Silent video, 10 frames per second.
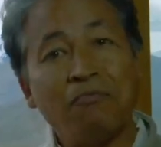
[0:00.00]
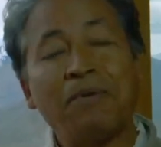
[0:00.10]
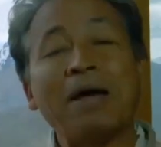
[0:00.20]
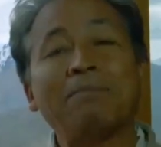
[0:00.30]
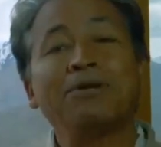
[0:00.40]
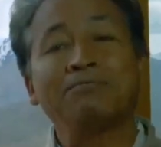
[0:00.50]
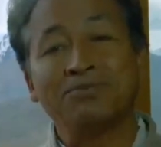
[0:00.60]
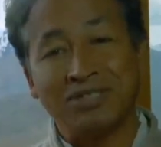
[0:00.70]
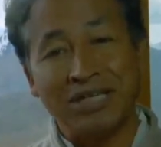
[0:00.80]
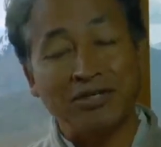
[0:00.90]

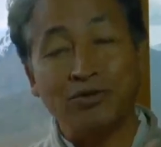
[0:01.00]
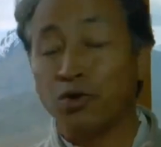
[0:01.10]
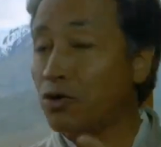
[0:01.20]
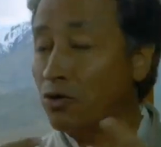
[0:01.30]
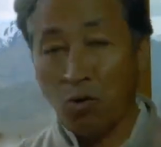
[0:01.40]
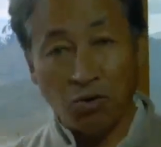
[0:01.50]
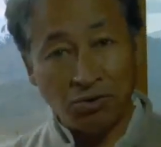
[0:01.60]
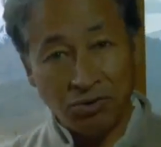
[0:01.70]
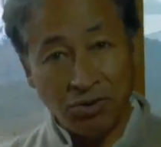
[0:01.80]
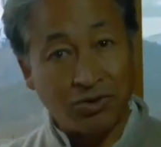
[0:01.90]
problems in your
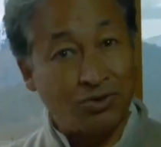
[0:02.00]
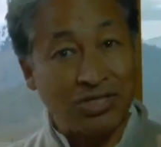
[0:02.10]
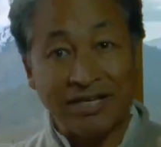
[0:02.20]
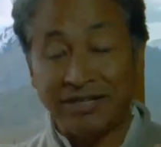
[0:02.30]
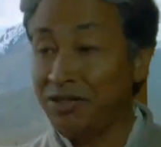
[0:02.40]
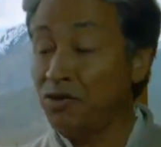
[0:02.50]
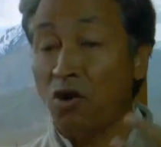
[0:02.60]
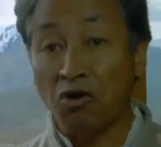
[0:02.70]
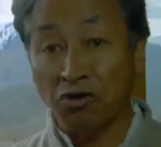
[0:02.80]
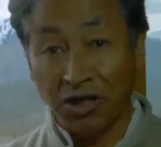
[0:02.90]
own society
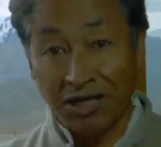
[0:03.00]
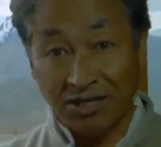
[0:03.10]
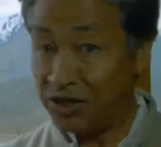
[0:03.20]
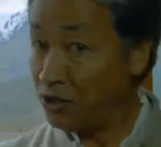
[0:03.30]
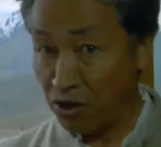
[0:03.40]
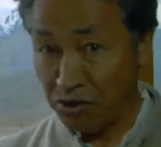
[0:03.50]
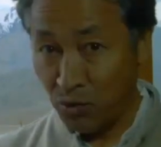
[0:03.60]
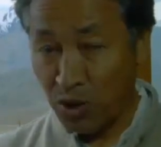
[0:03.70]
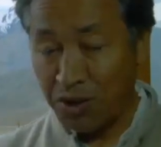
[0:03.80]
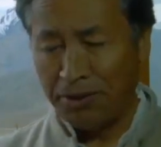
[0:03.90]
or the country or the
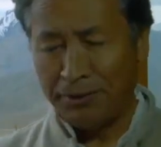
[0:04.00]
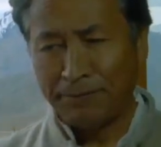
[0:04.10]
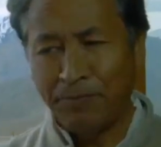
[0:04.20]
world.